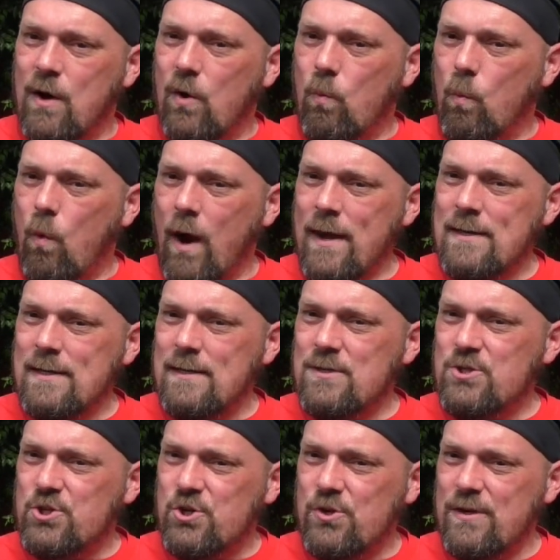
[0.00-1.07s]
windings
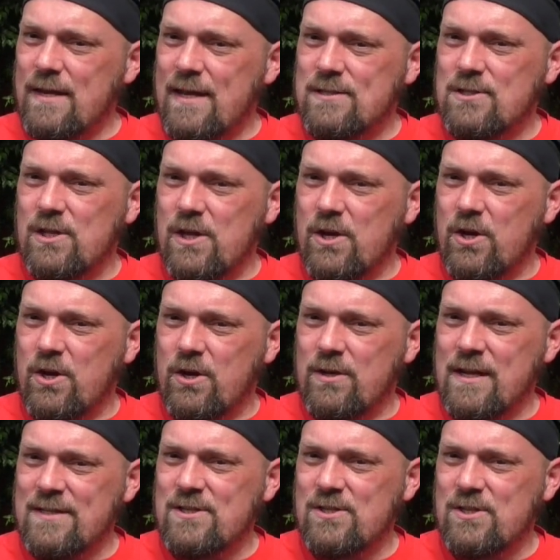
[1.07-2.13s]
shouldn't
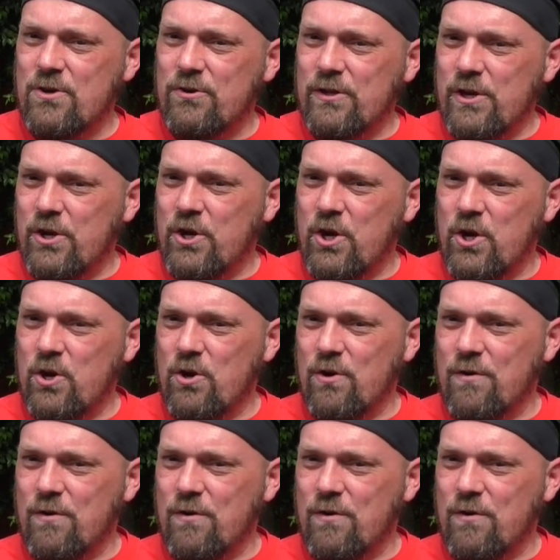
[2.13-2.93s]
necessarily occur